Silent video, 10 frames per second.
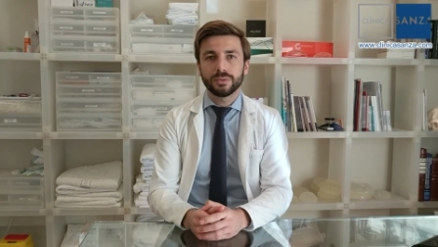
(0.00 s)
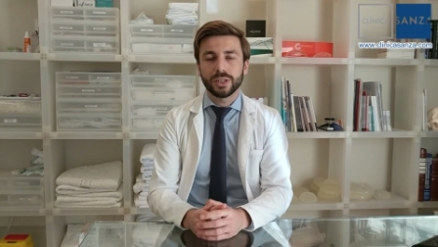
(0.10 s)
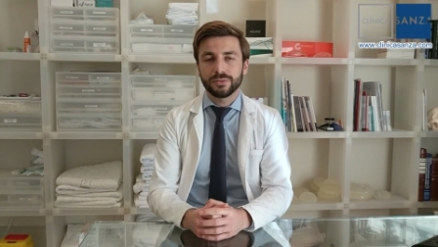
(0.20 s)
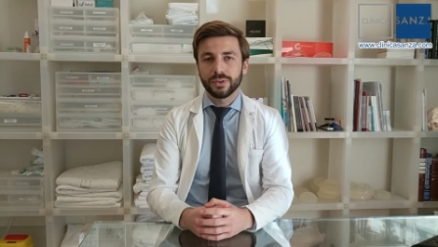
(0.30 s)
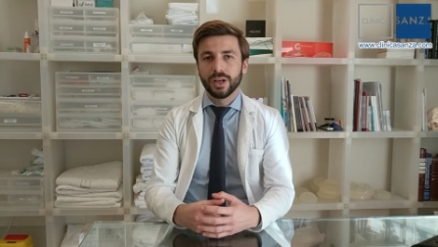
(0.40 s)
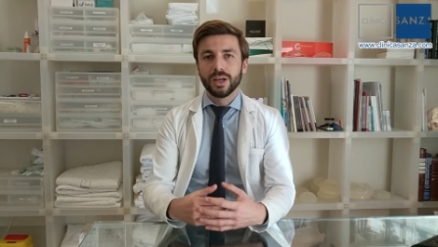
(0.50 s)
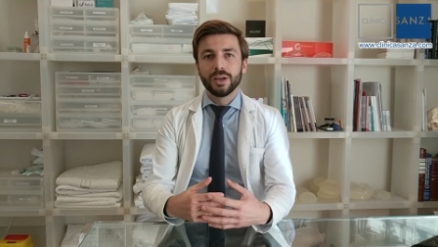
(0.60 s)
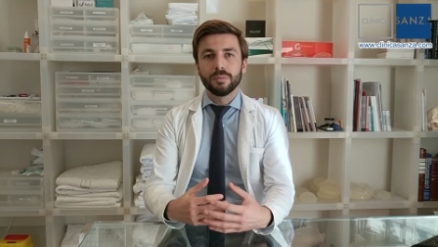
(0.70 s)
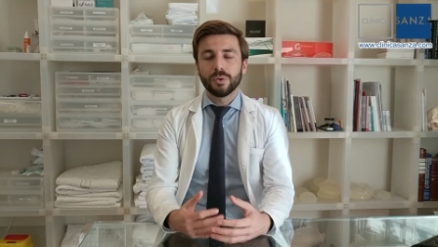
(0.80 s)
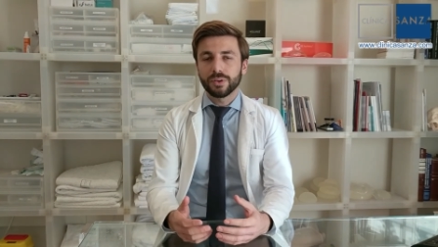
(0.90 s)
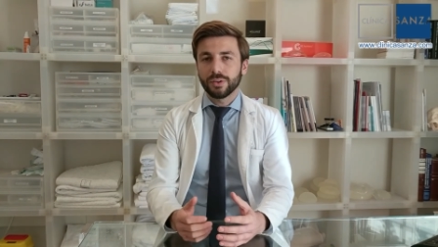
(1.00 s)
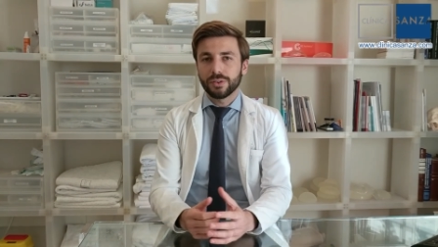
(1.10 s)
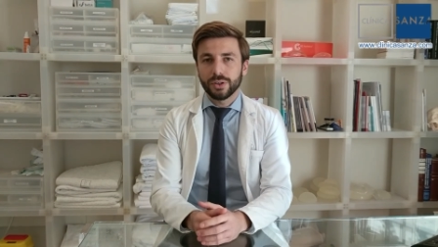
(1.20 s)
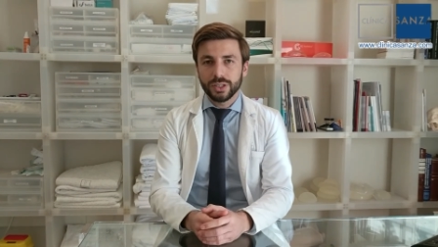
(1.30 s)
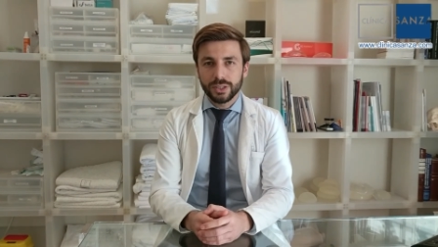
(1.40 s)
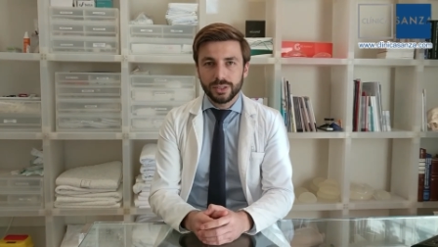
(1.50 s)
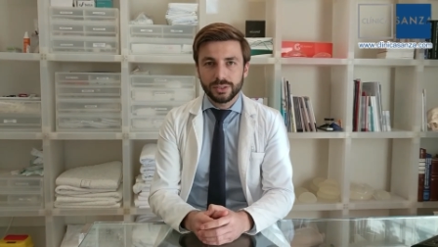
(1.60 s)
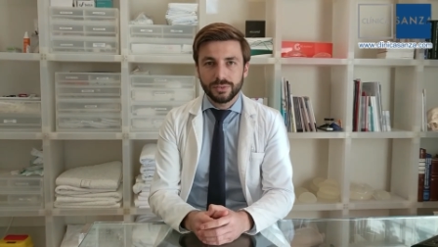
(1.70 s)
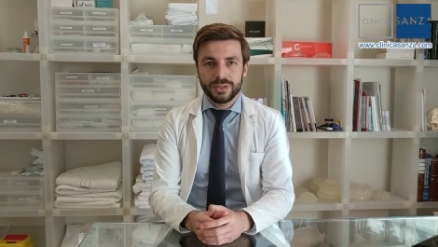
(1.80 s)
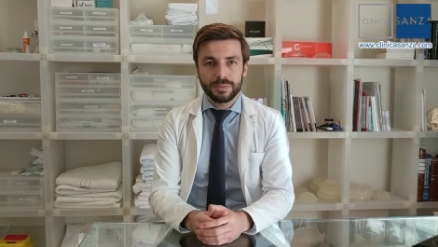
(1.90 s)
We have more than 30
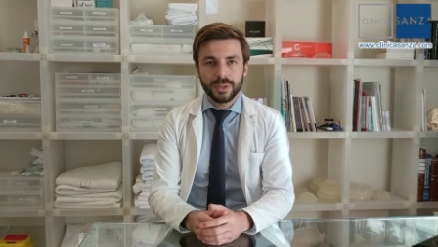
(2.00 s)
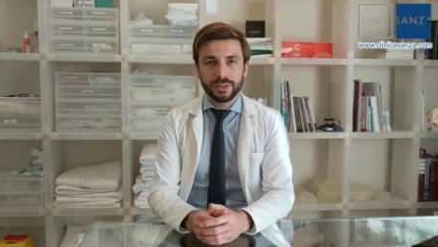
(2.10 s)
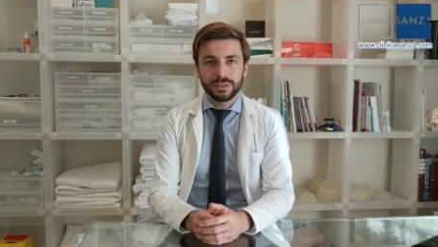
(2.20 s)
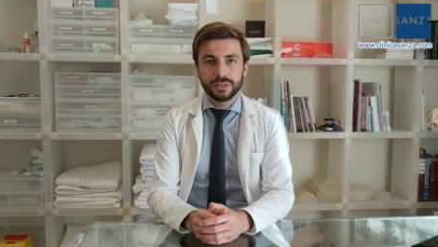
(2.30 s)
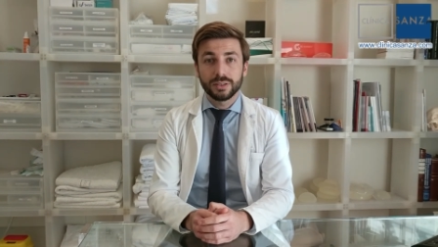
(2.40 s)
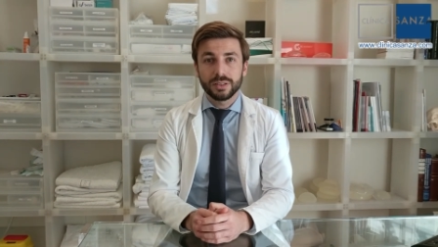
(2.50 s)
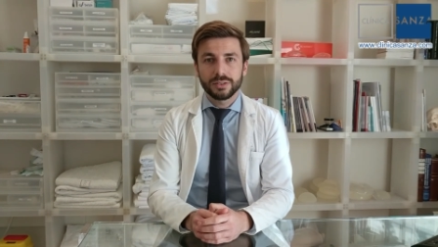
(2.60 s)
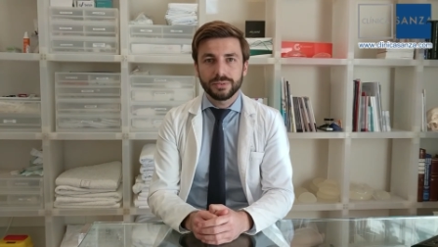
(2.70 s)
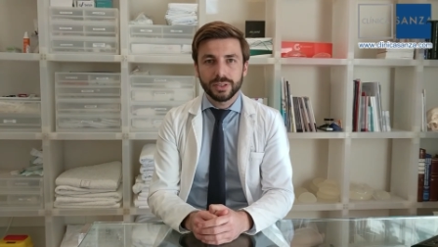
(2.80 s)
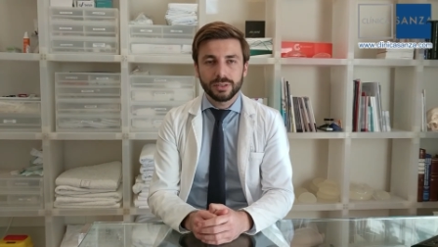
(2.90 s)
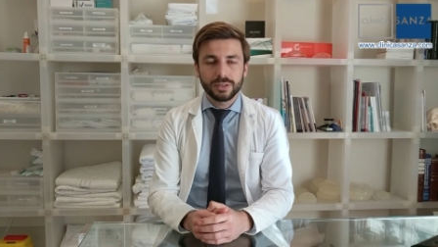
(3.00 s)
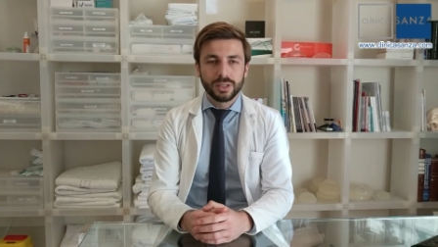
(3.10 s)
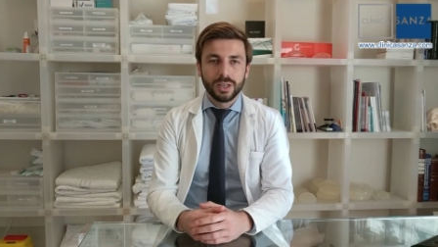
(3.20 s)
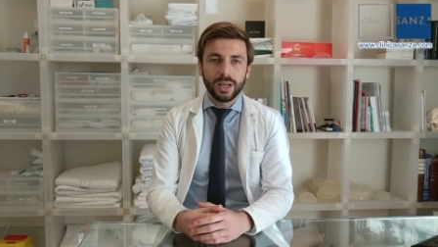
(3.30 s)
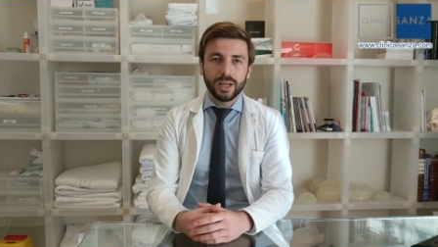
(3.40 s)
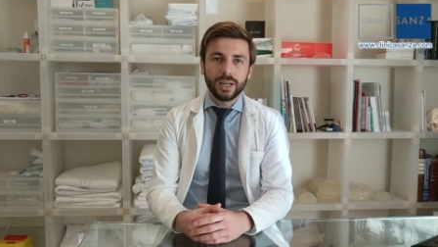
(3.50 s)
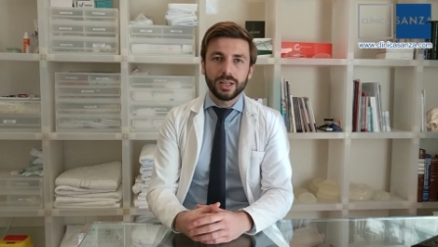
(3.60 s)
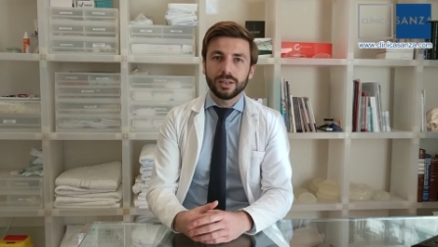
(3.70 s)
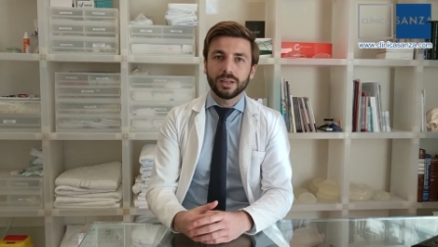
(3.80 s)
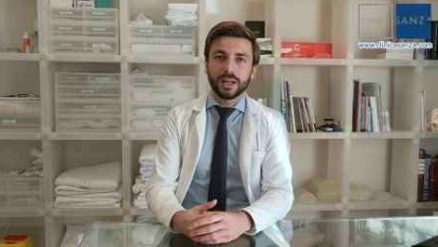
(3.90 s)
years of experience in this field
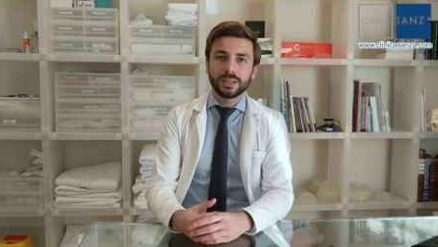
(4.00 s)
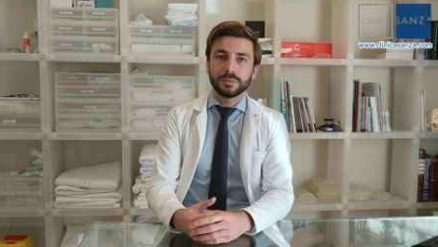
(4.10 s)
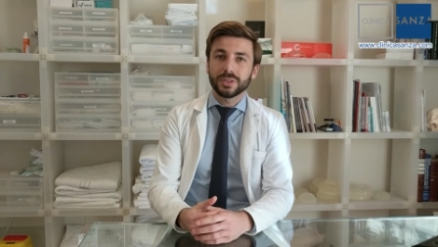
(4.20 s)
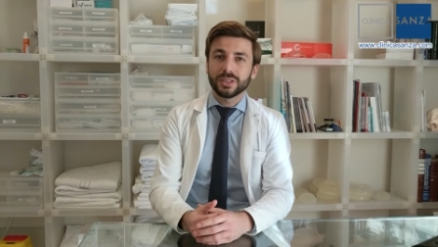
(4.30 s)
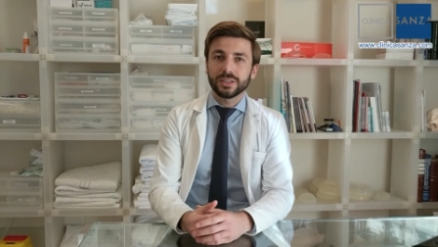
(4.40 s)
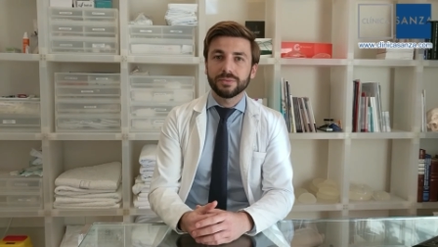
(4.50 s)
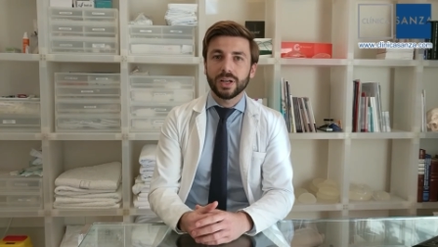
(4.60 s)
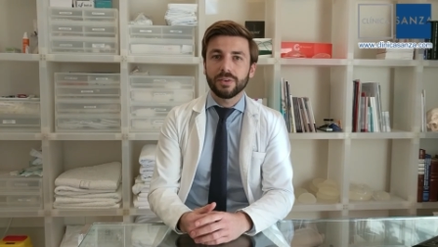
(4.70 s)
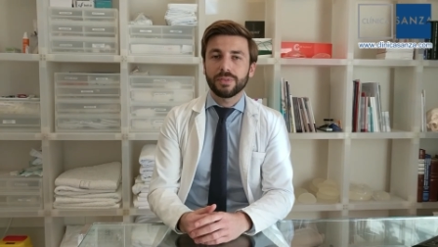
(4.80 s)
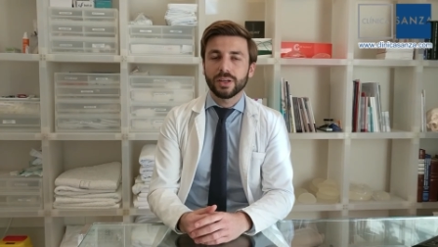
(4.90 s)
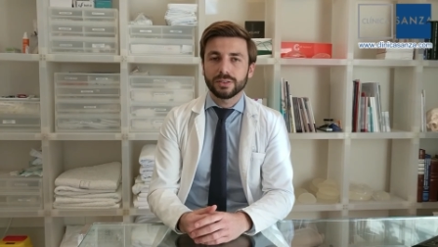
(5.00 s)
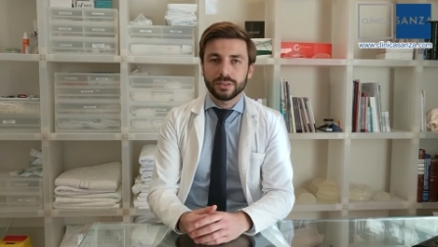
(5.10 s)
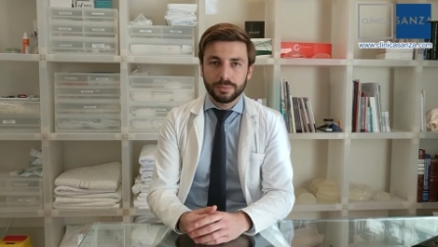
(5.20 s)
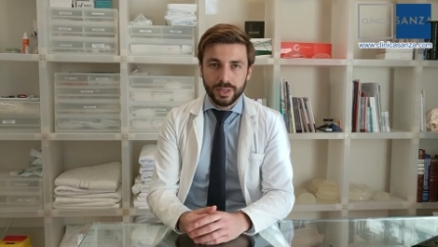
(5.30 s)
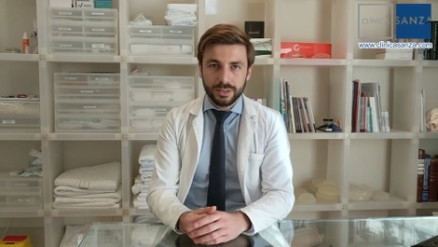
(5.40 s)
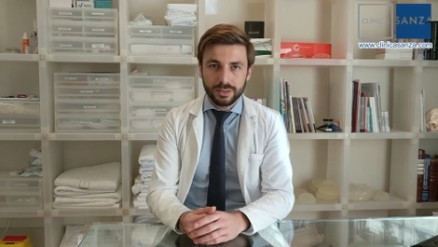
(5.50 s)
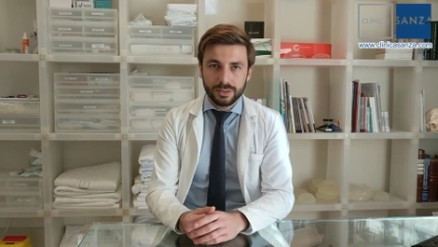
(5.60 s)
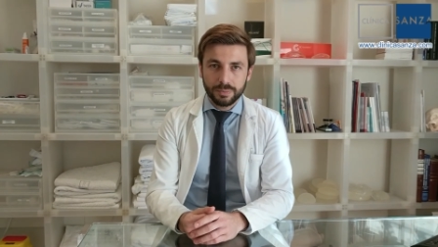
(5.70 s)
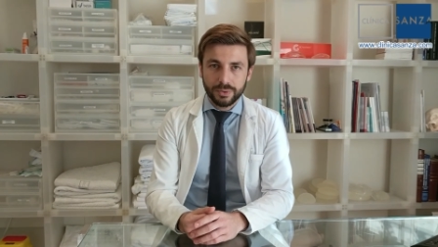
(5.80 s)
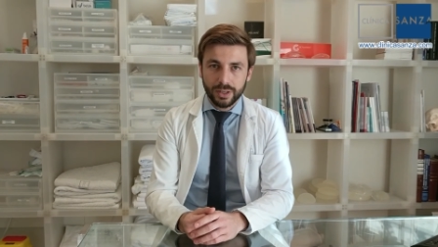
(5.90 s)
and as much as 5,000
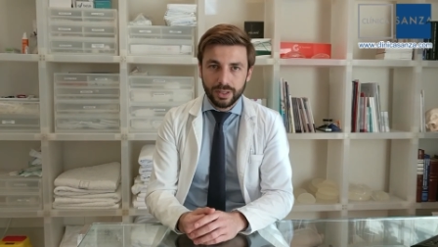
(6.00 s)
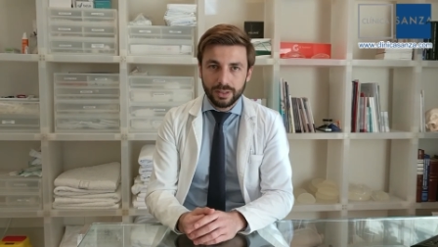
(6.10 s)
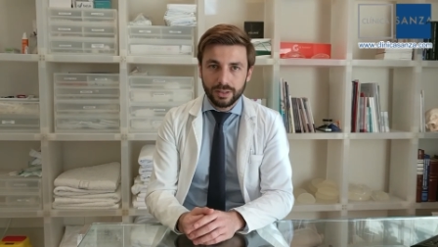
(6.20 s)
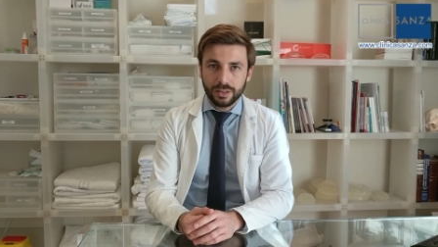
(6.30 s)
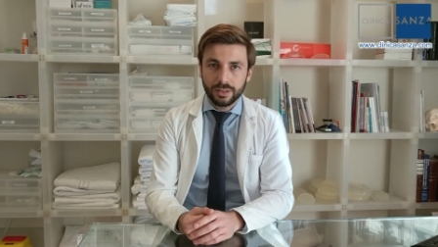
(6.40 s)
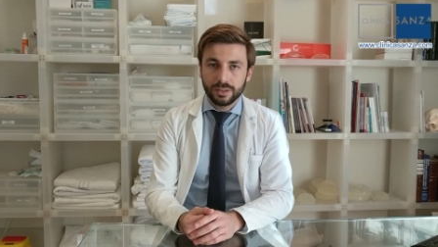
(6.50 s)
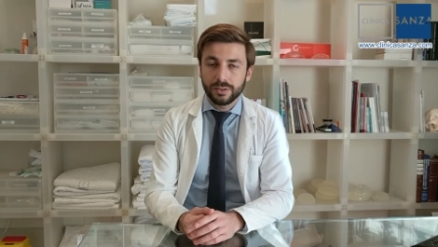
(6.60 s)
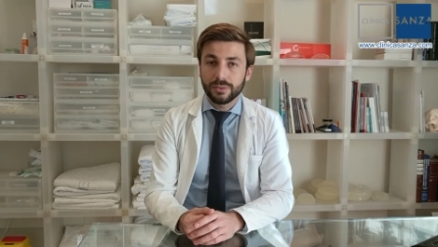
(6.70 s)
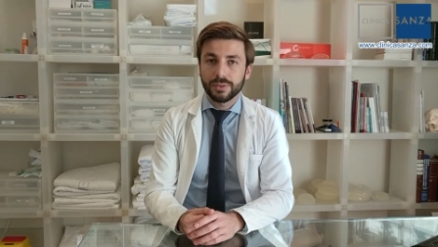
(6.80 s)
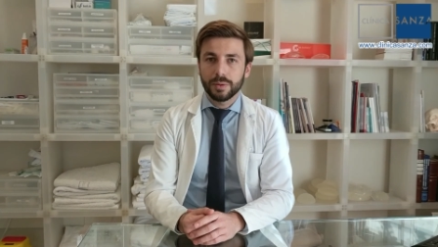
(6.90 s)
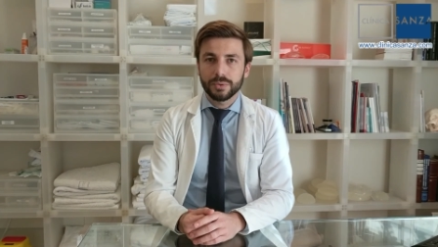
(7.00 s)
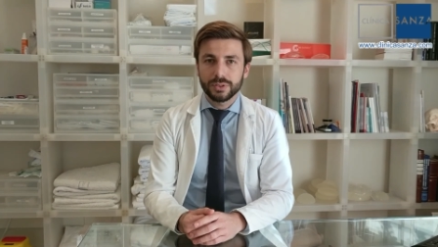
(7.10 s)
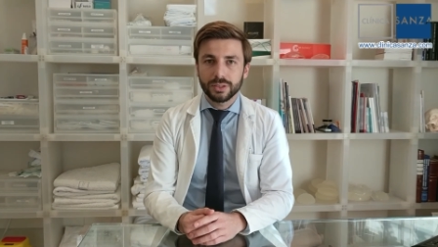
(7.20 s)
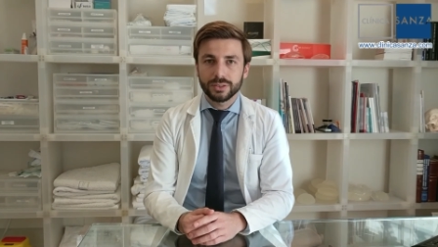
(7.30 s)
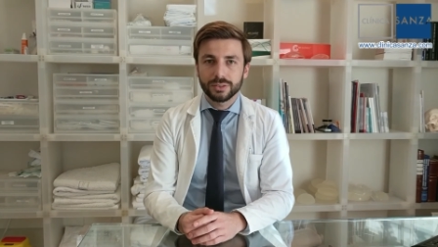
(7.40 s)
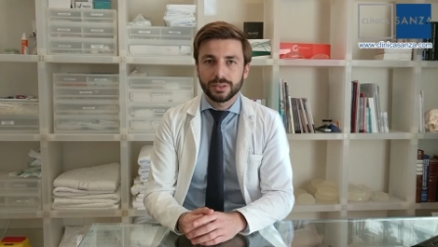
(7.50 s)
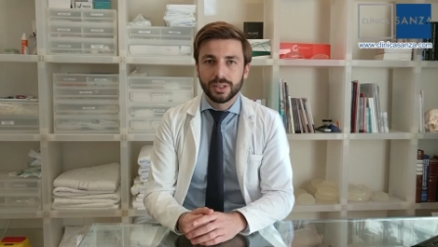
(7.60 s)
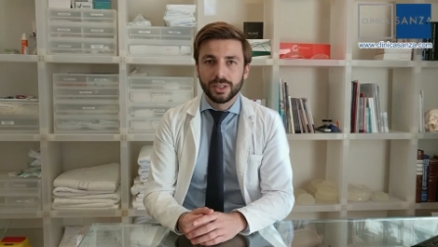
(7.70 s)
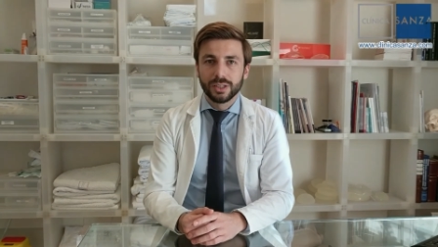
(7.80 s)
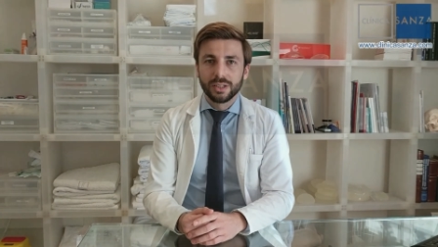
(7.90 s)
patients operated on of liposuction.
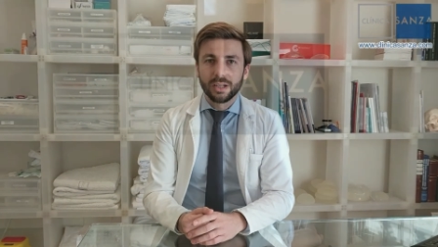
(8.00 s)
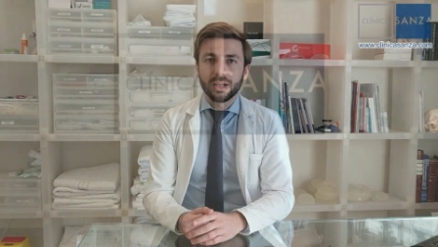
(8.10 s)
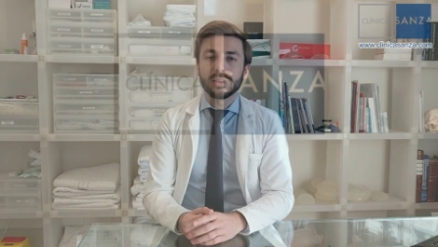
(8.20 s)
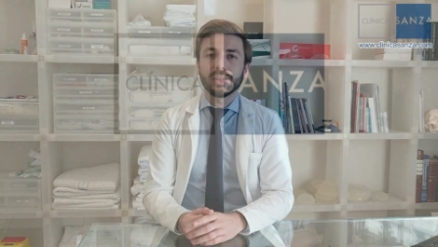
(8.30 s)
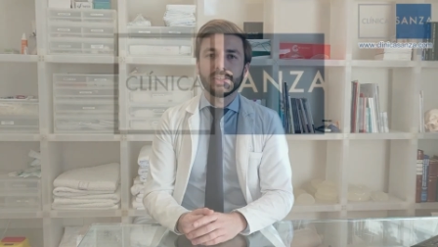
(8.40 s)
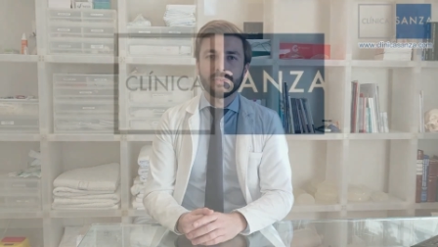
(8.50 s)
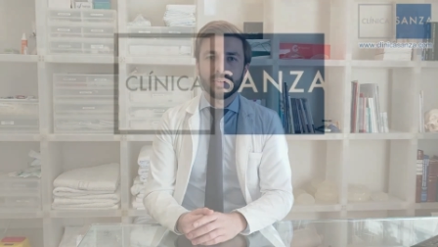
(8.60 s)
Thank you